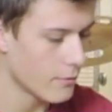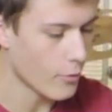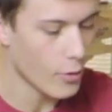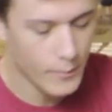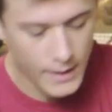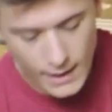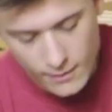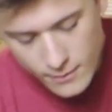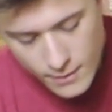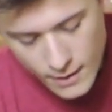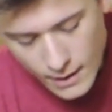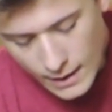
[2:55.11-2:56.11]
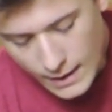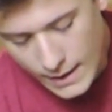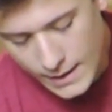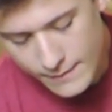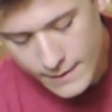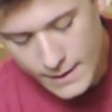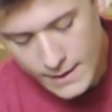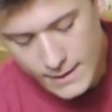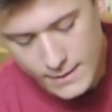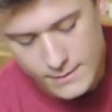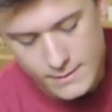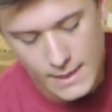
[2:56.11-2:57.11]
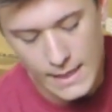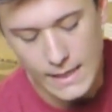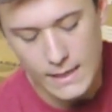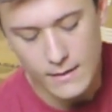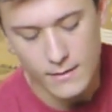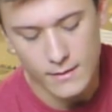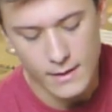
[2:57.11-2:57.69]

throw them down, and then take